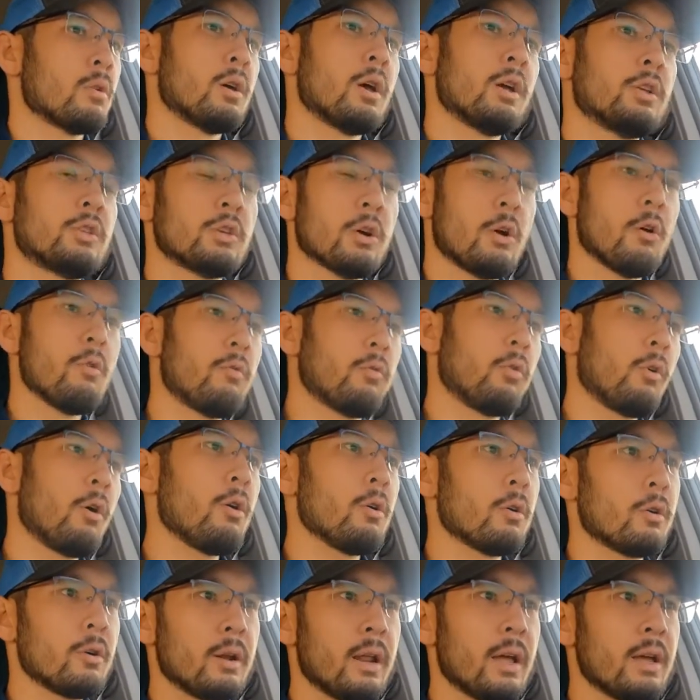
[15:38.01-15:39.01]
It's
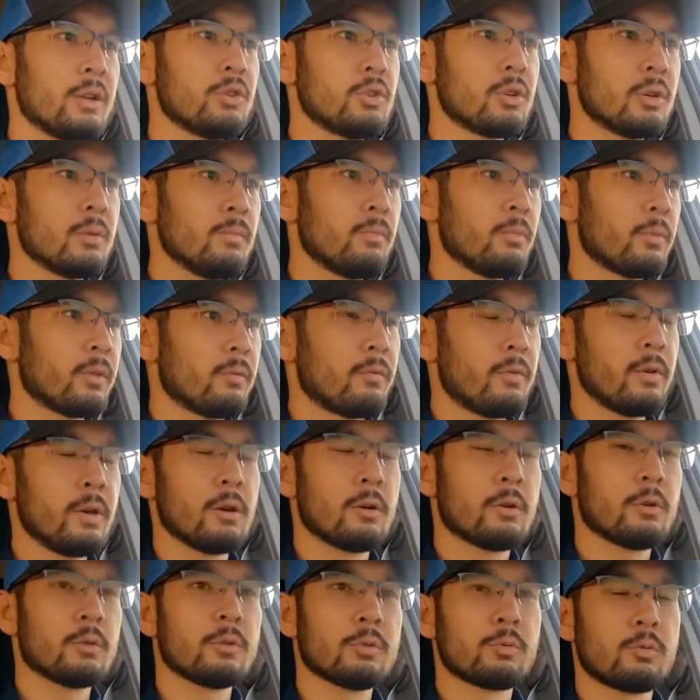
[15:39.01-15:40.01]
overall good engine. The
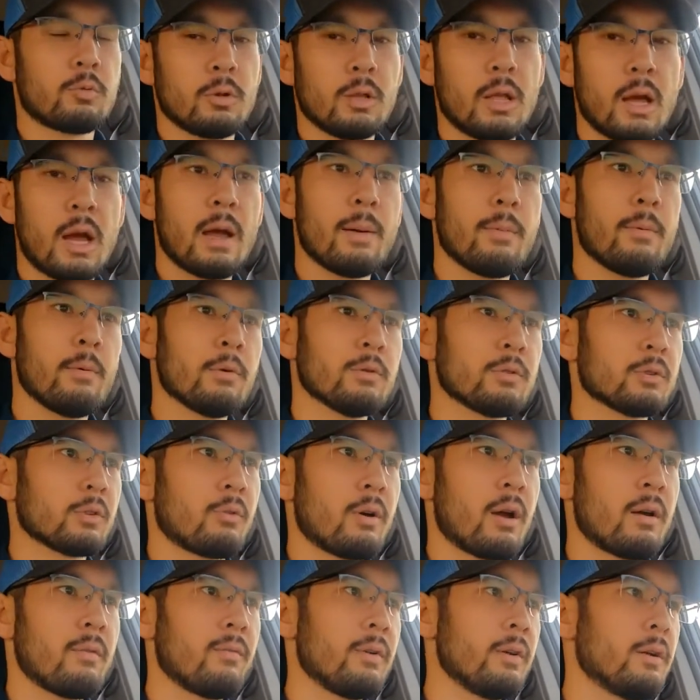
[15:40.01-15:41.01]
vehicle's reliable. It's a
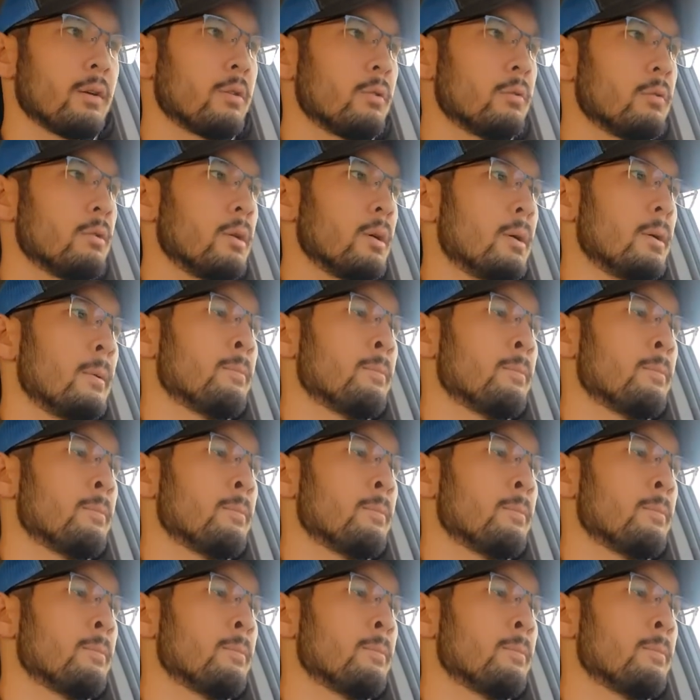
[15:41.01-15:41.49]
great vehicle.